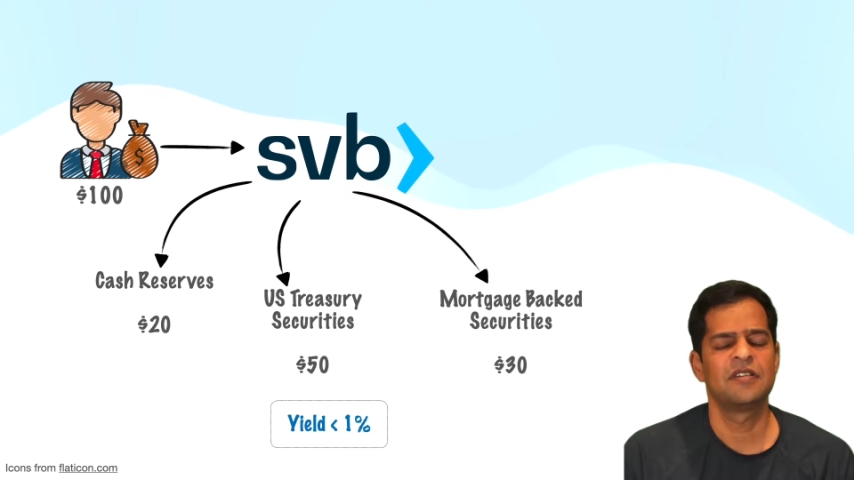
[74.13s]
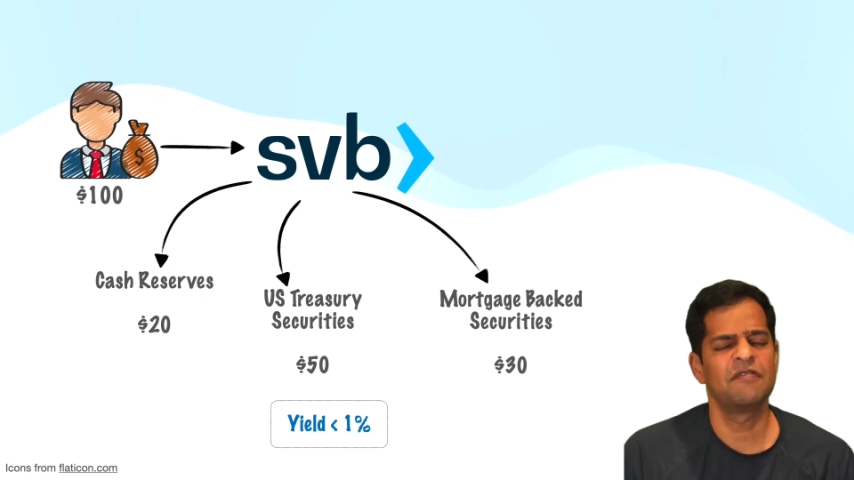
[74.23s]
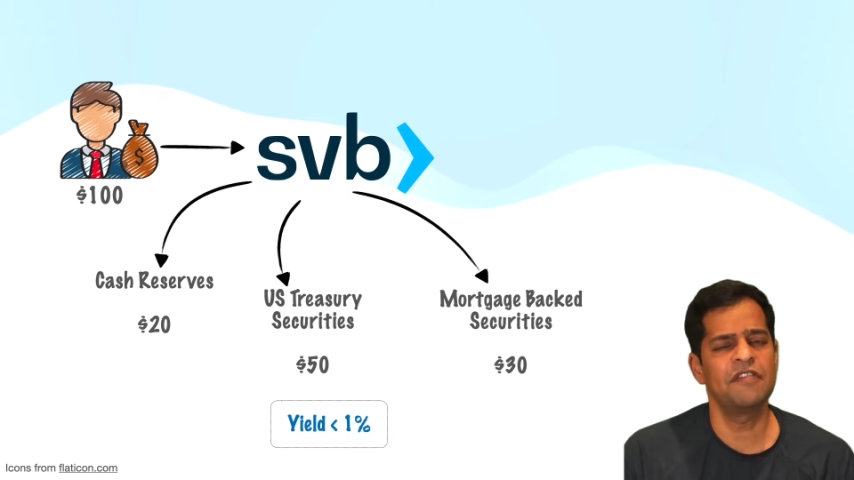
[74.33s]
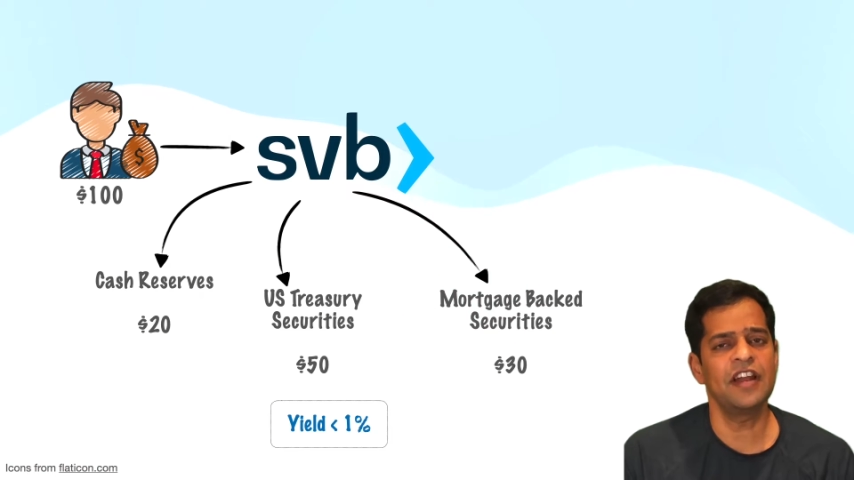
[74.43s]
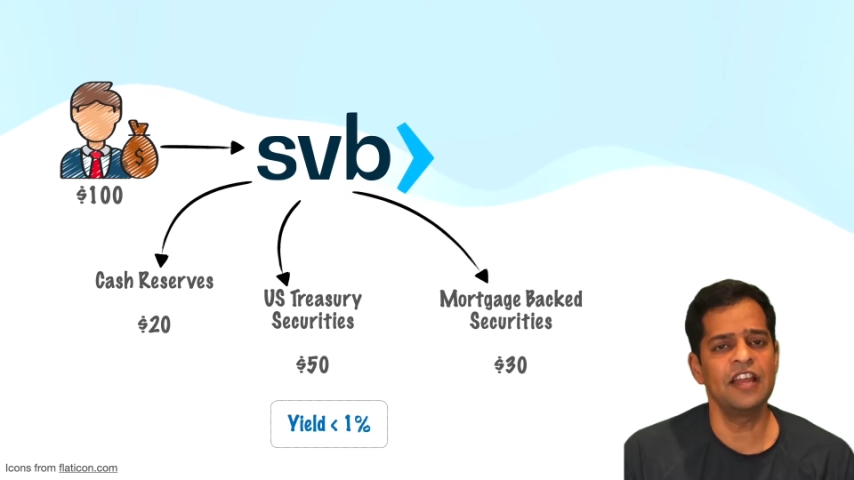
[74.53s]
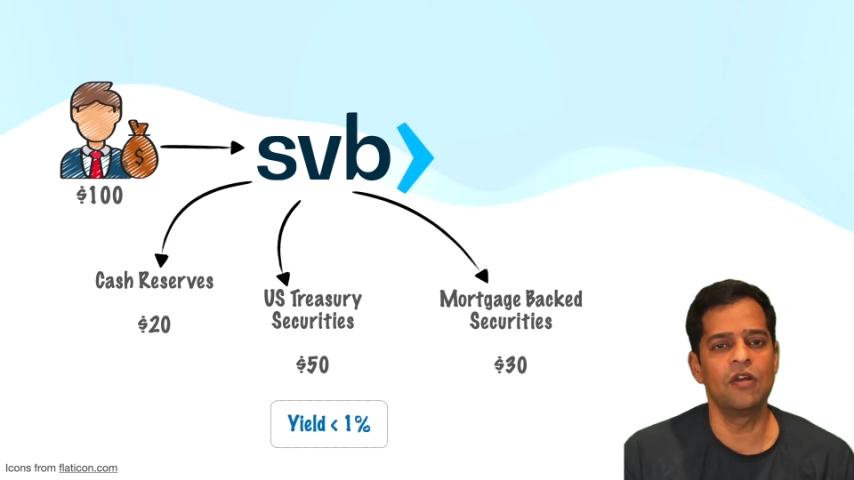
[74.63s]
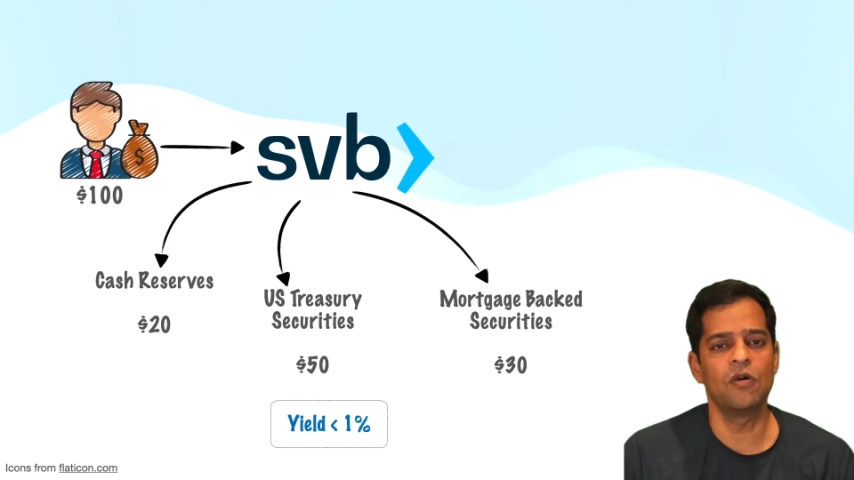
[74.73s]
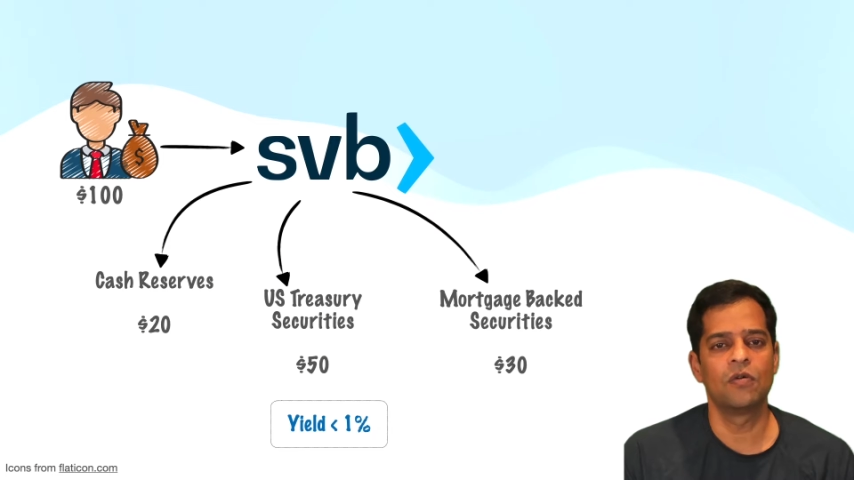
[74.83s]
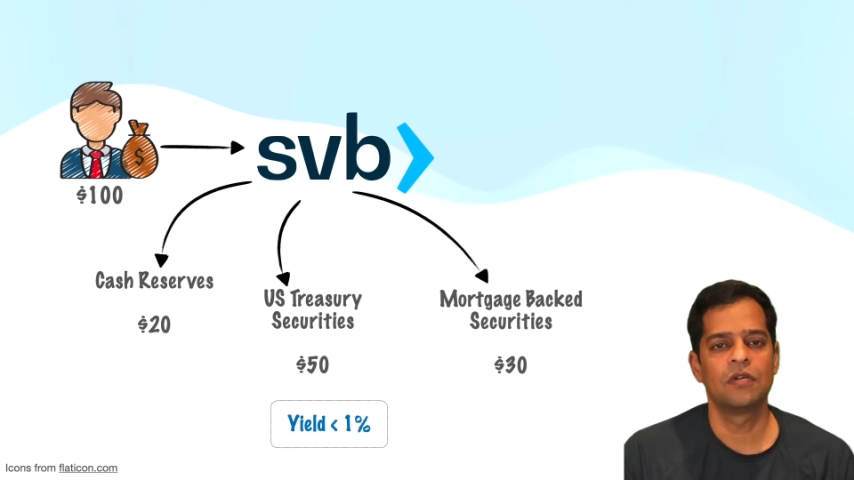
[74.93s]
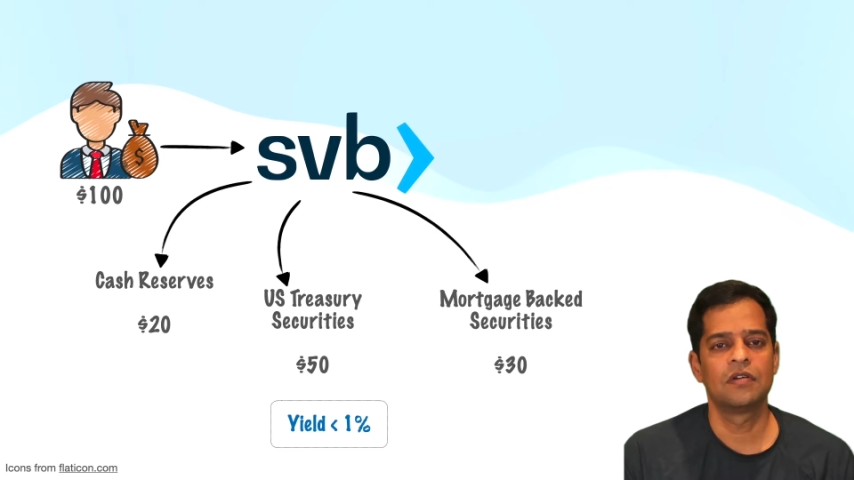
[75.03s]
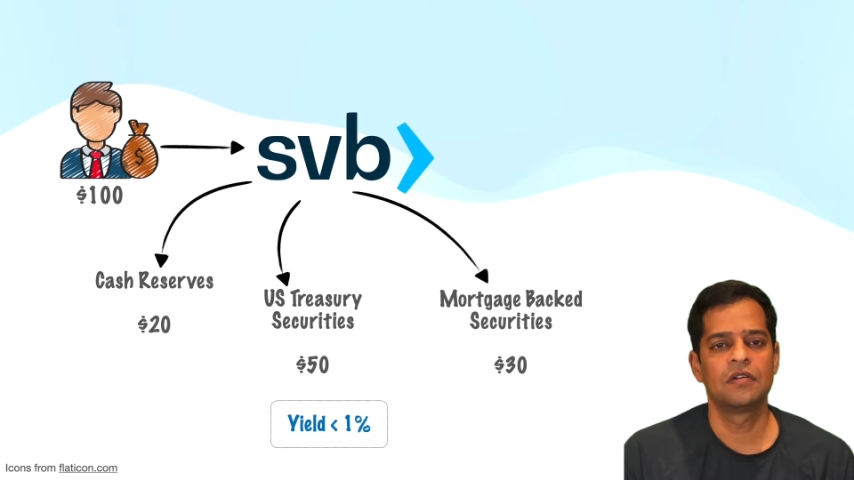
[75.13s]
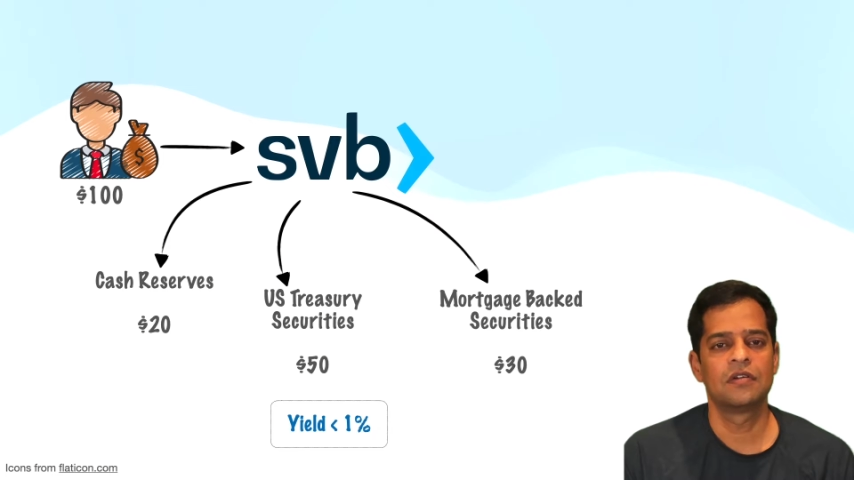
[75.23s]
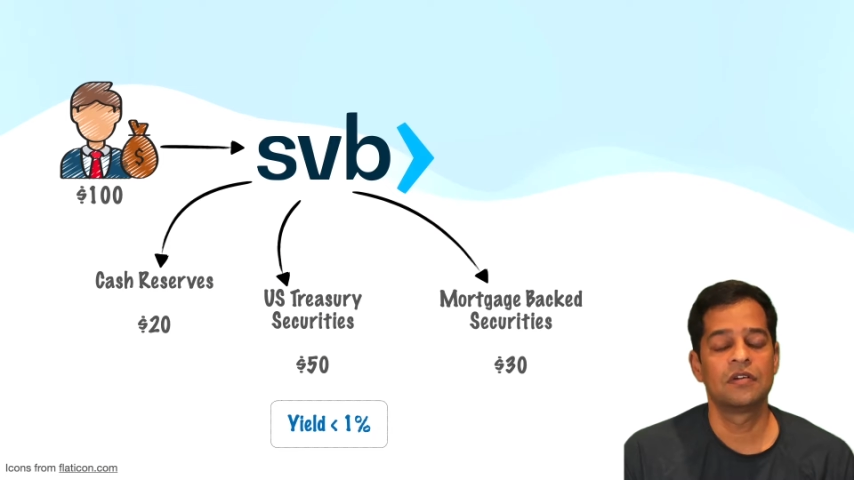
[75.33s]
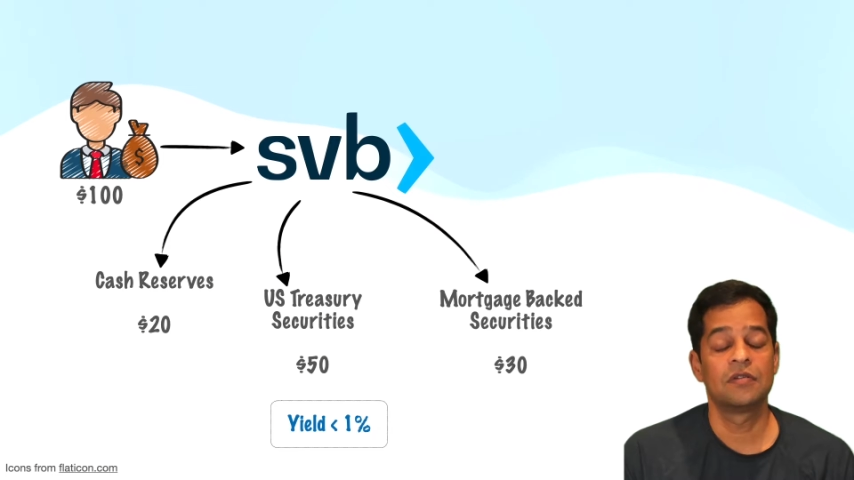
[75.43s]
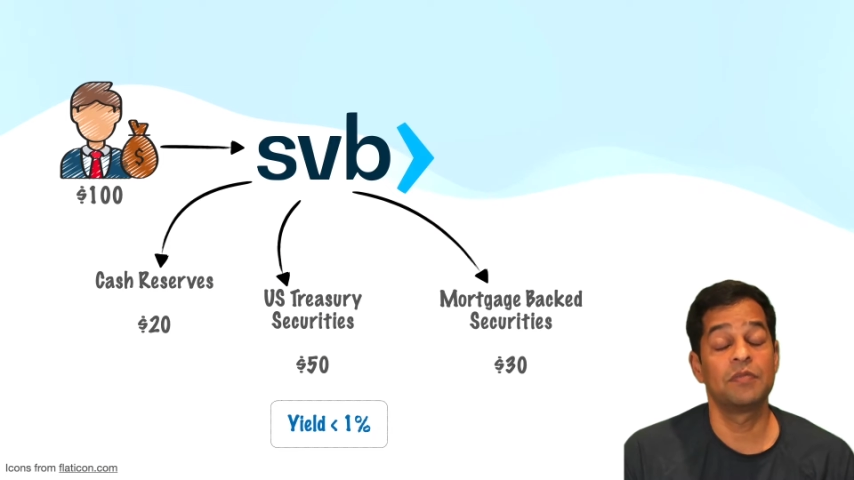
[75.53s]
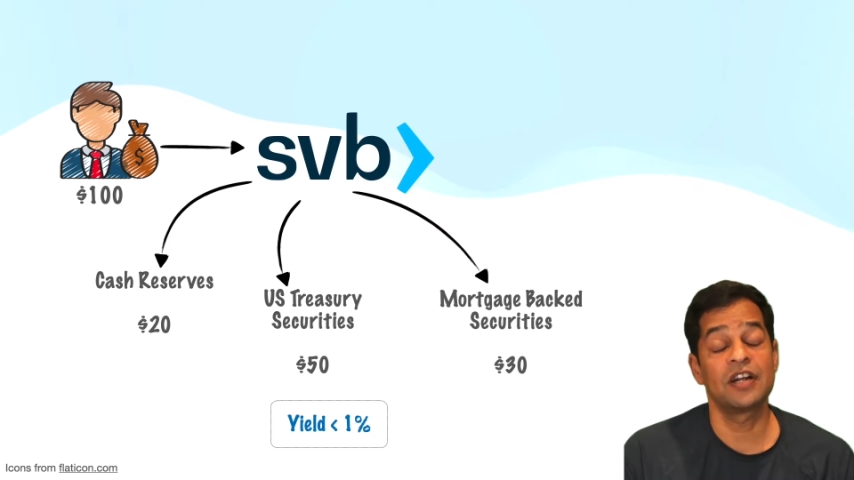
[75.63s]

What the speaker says: Very low, but